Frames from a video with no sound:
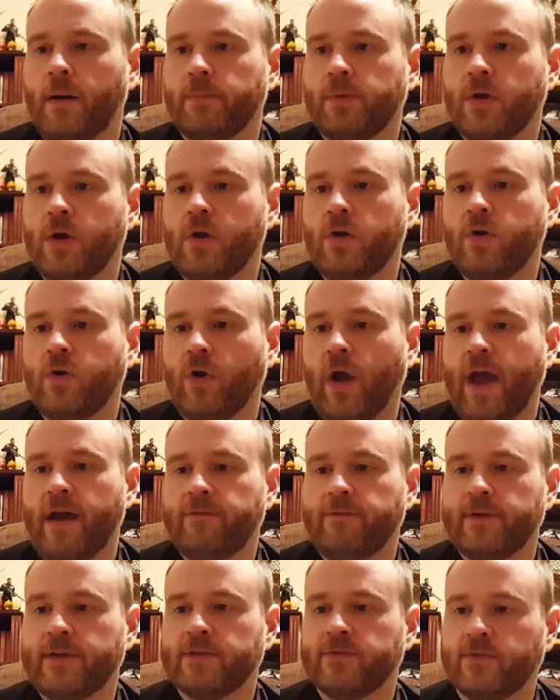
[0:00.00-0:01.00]
Good
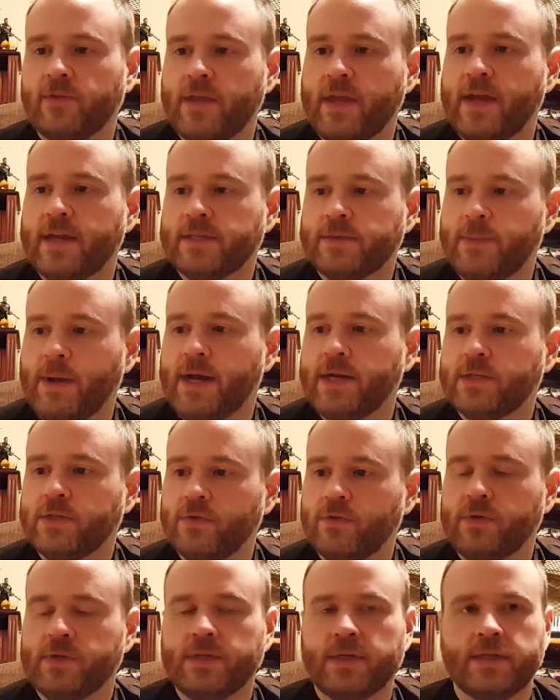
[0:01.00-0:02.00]
graphics for the Xbox
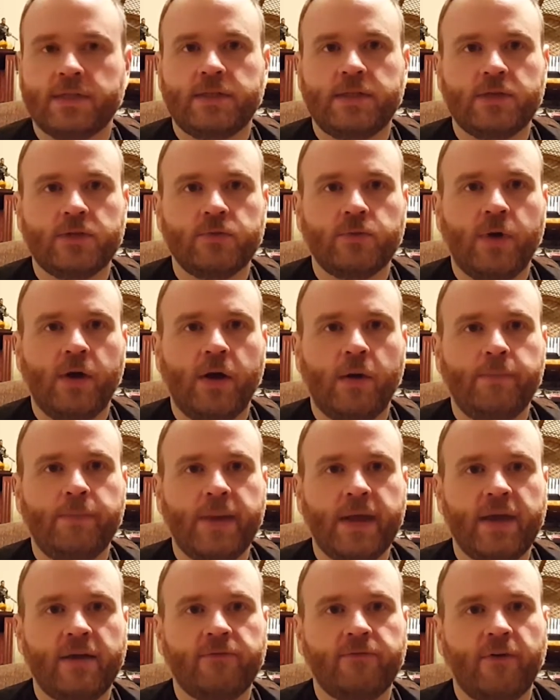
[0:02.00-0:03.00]
360 as well.
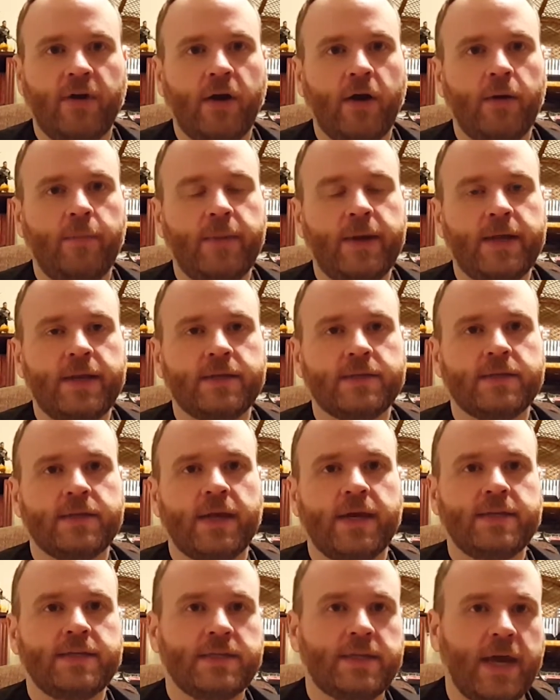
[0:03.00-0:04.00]
Big environments,
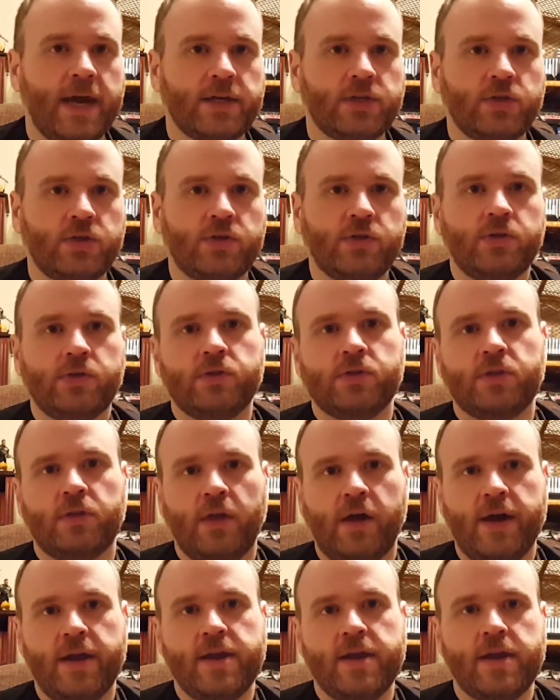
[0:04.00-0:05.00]
nice textures,
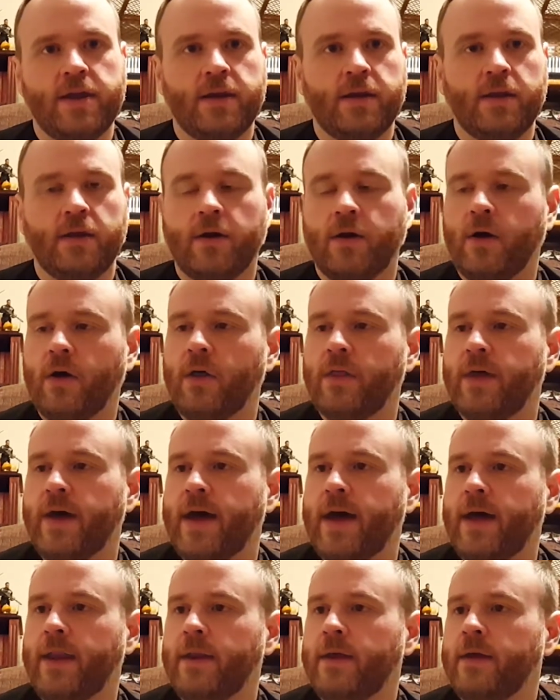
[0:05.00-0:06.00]
lighting, all
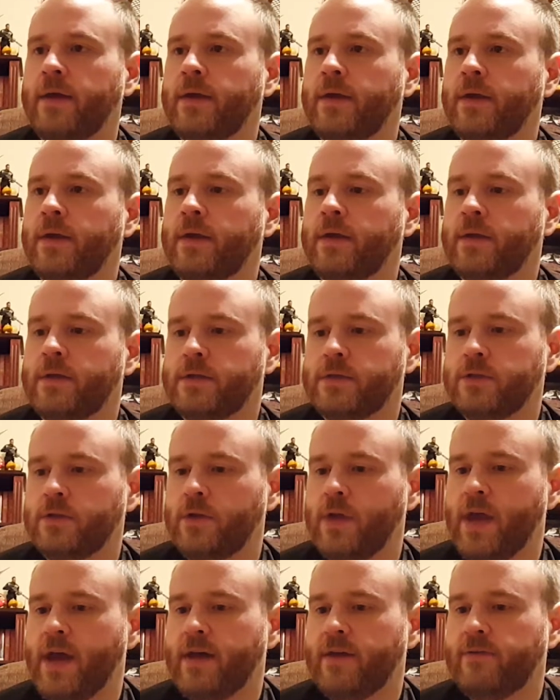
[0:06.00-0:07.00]
that. So
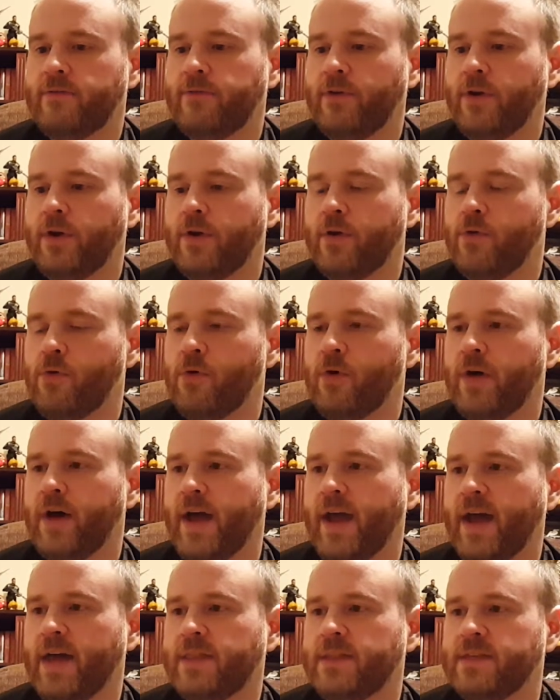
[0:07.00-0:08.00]
yeah, very cool.
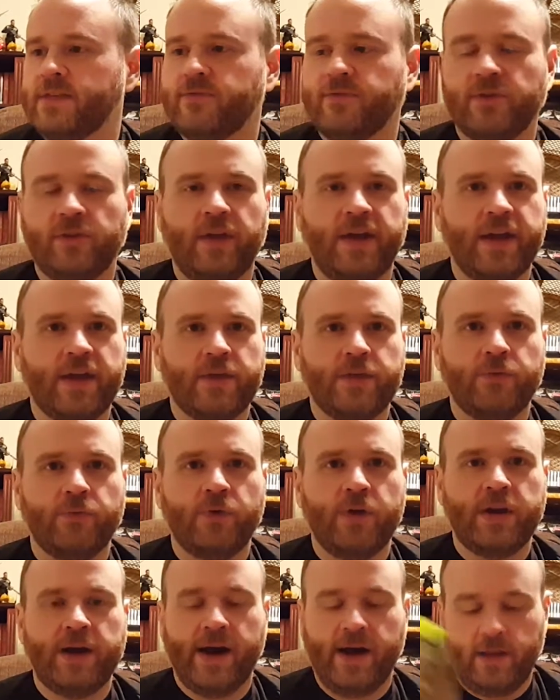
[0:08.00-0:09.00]
I got this for like
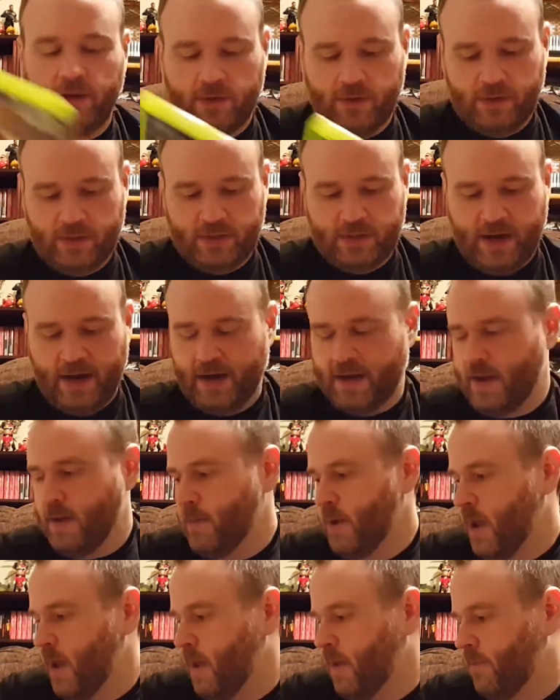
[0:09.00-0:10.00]
$3 on
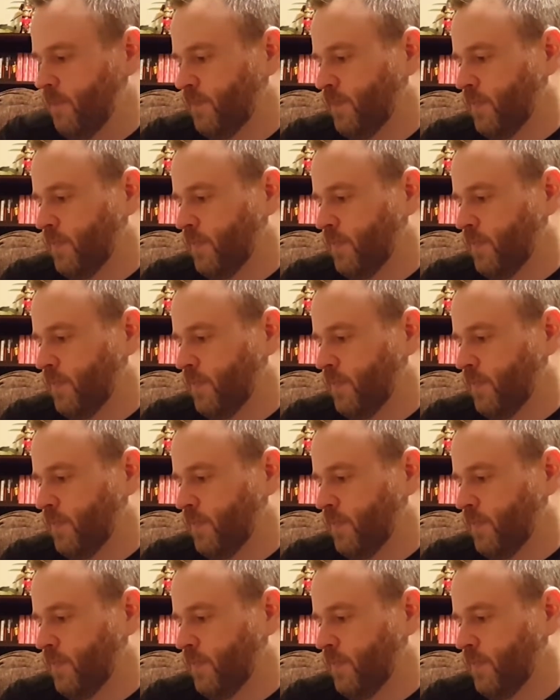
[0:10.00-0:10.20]
eBay.